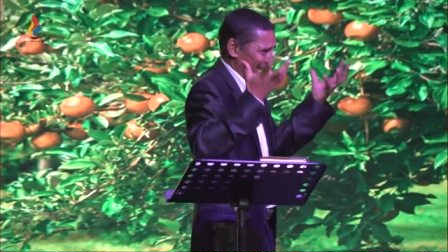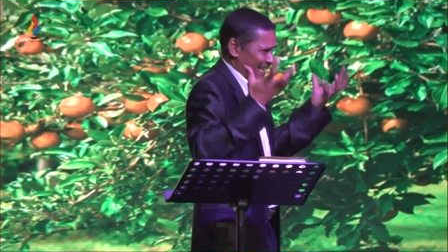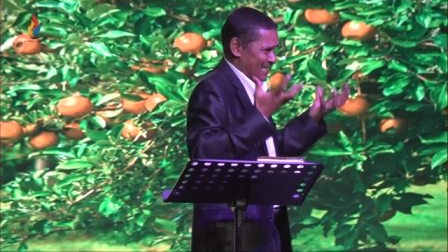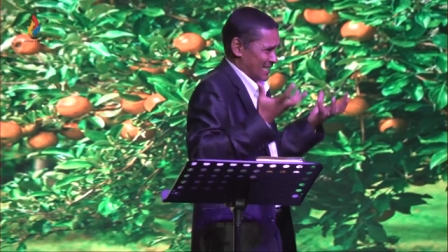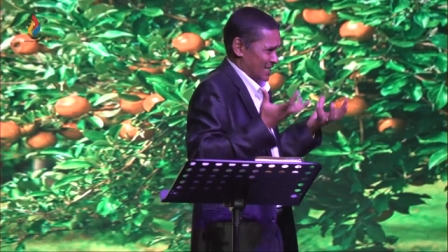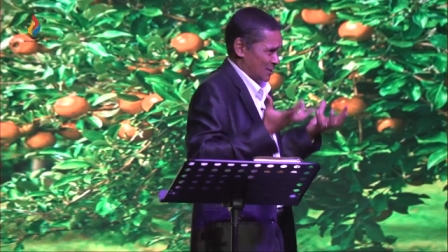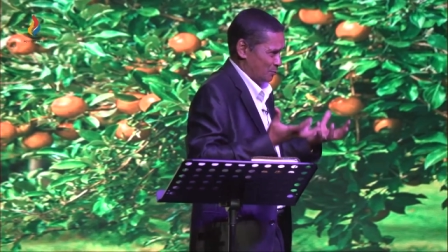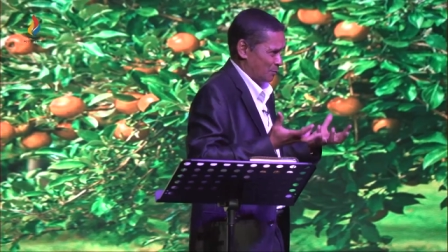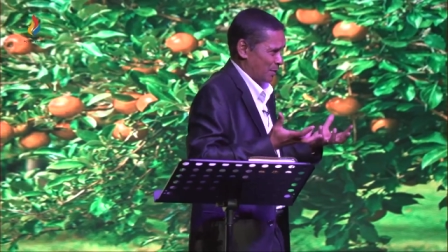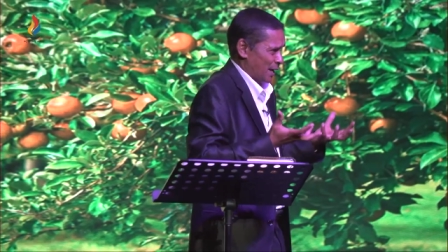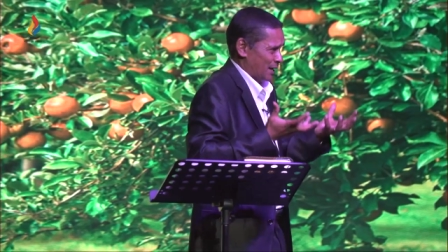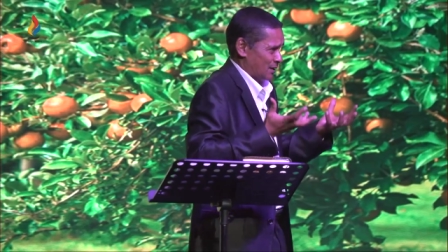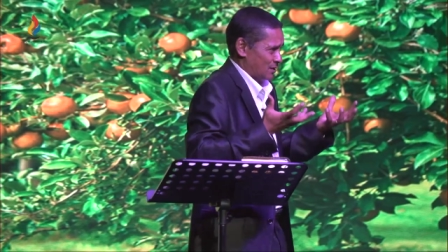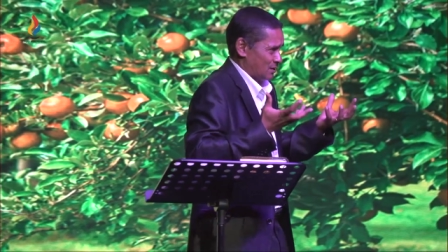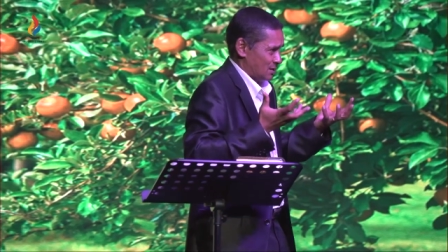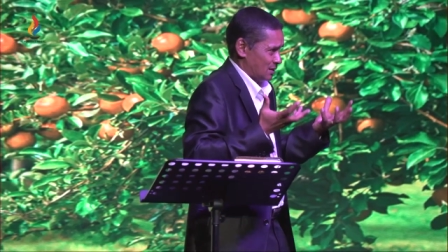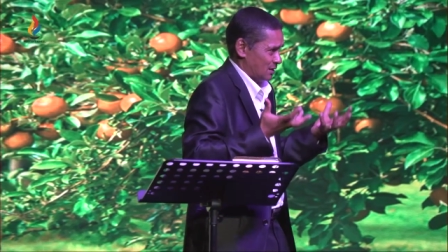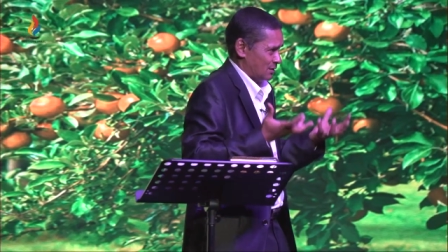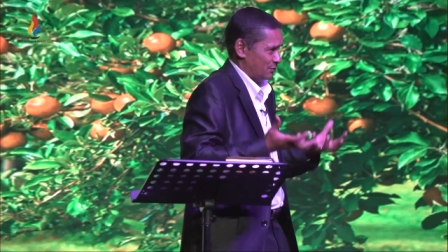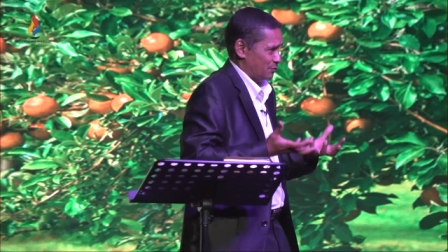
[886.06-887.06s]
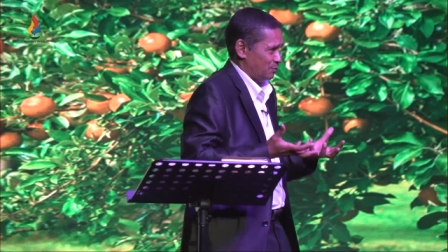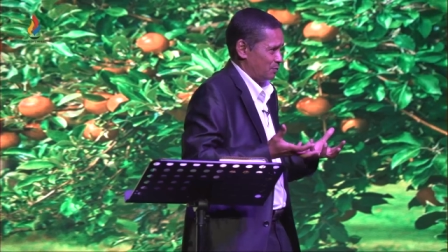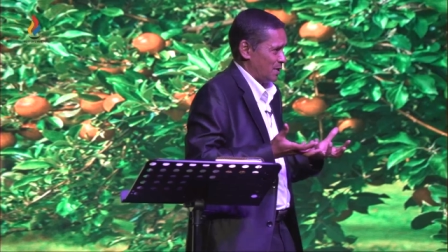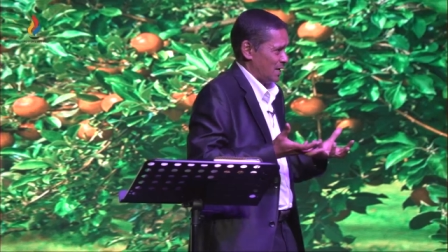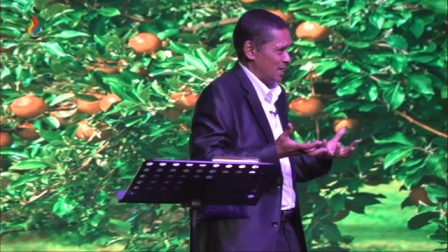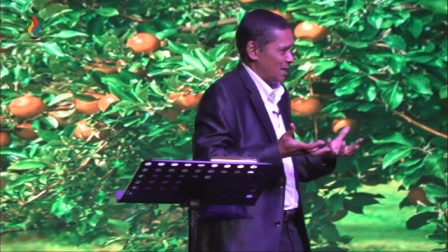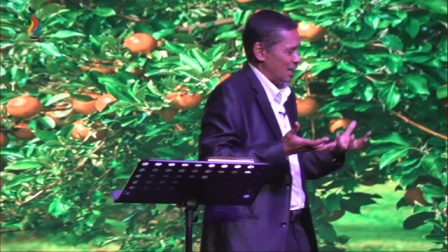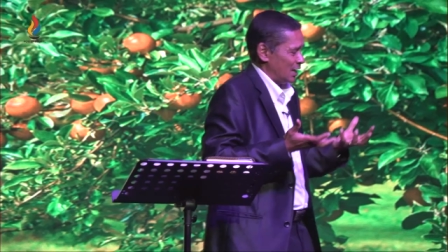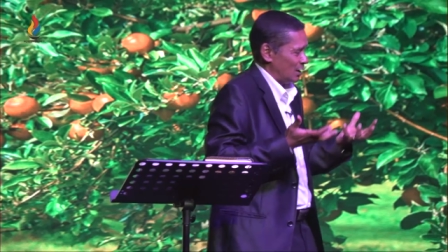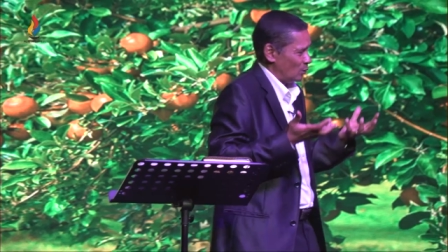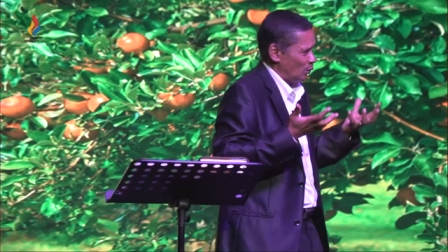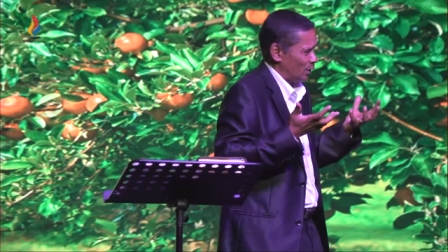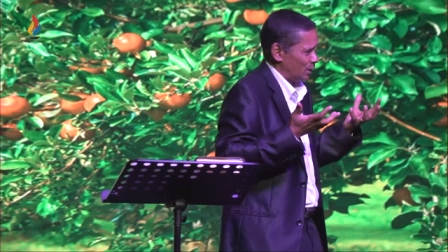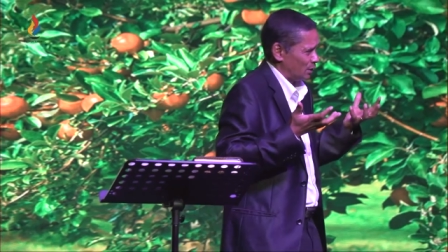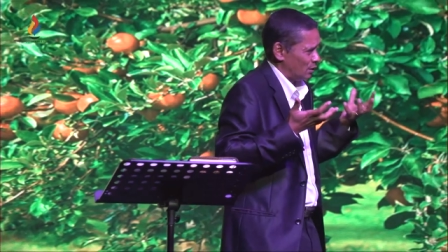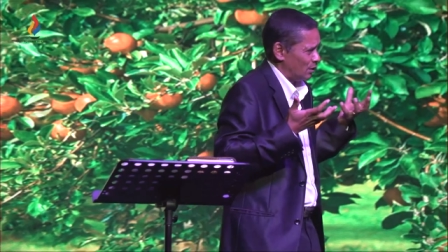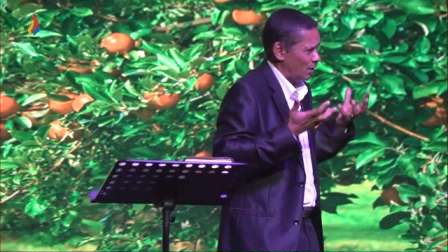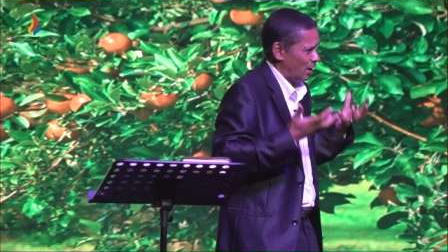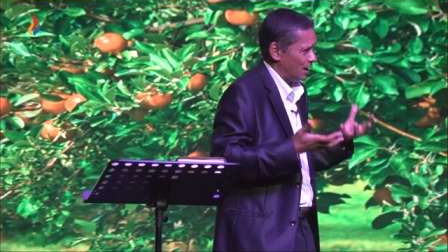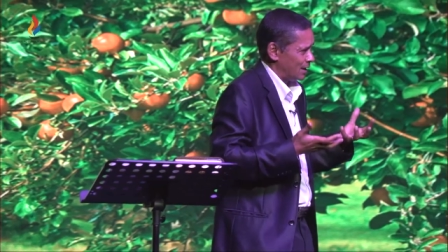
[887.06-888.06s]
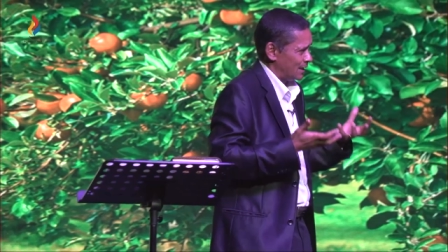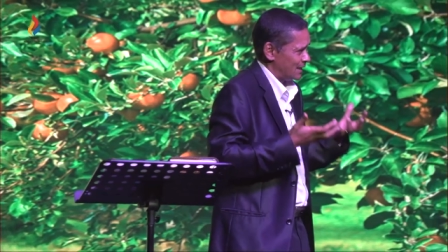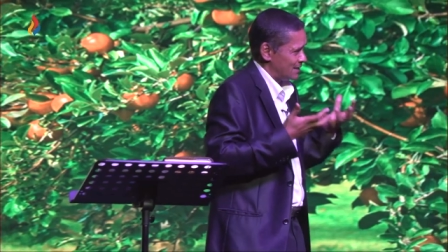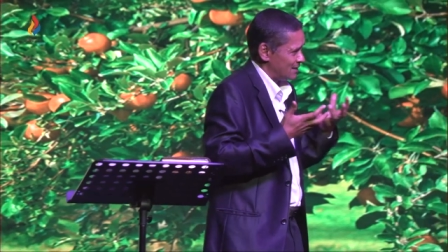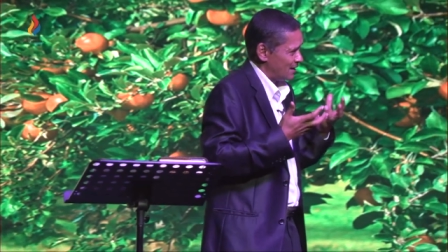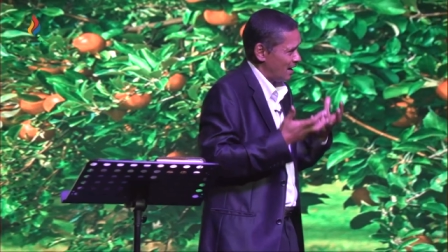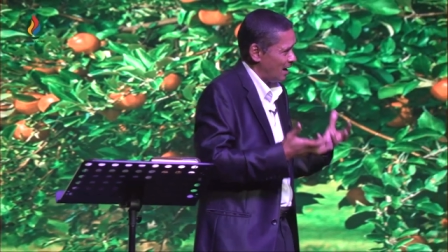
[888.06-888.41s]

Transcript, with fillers: expects of me and what God is